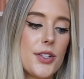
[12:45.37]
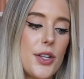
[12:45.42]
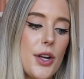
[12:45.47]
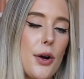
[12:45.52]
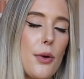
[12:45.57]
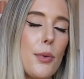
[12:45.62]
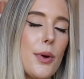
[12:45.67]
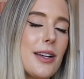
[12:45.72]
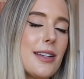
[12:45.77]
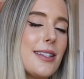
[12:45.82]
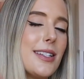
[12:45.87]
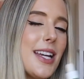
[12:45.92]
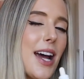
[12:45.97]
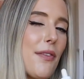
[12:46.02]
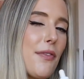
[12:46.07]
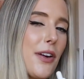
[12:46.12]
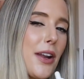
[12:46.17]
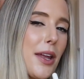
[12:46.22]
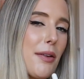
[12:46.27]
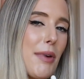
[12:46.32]
So would
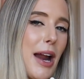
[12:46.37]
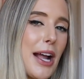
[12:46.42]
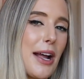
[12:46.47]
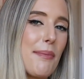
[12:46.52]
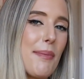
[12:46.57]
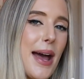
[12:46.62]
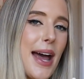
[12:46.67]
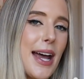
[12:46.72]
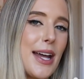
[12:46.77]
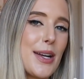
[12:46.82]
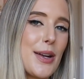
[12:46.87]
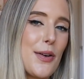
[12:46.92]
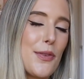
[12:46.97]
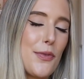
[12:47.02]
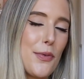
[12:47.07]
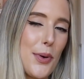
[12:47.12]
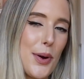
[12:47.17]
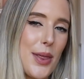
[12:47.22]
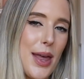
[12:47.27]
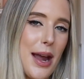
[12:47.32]
definitely recommend
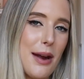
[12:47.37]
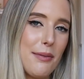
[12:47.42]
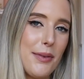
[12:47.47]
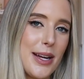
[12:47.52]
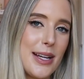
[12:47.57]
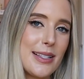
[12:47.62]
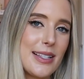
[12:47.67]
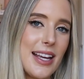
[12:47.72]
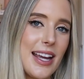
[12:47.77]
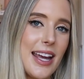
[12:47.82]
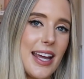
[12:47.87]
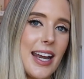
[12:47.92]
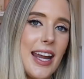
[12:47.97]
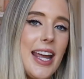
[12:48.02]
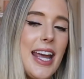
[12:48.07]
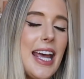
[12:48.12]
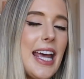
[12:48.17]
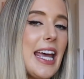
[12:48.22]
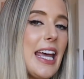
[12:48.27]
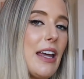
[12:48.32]
for that reason
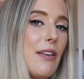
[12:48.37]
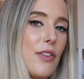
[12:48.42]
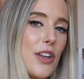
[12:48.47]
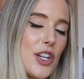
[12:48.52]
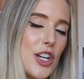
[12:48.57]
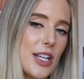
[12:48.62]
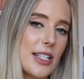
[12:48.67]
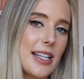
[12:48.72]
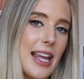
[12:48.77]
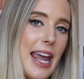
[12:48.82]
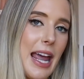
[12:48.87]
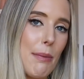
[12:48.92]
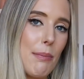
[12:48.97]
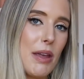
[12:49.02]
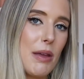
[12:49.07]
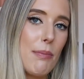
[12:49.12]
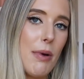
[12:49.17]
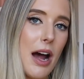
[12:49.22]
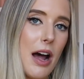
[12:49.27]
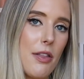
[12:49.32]
if you just can't
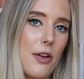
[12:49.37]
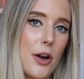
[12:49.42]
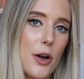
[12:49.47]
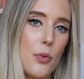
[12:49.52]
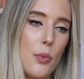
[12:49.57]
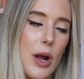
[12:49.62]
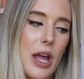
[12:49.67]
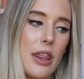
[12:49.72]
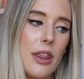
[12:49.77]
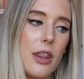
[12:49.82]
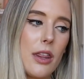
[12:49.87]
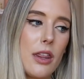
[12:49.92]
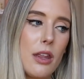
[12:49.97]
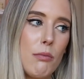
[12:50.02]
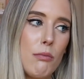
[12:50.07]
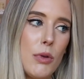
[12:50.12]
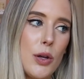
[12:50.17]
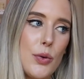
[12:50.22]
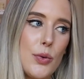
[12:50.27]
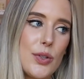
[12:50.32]
be bothered with the
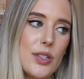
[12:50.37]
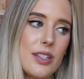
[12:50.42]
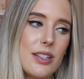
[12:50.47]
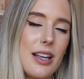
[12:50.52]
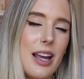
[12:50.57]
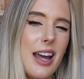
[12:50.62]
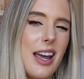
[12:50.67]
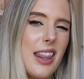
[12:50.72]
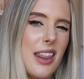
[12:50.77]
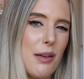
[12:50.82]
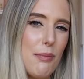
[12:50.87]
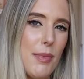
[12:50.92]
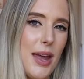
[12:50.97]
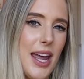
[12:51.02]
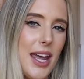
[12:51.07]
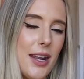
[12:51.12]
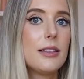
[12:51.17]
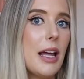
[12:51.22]
mousse and the mitt.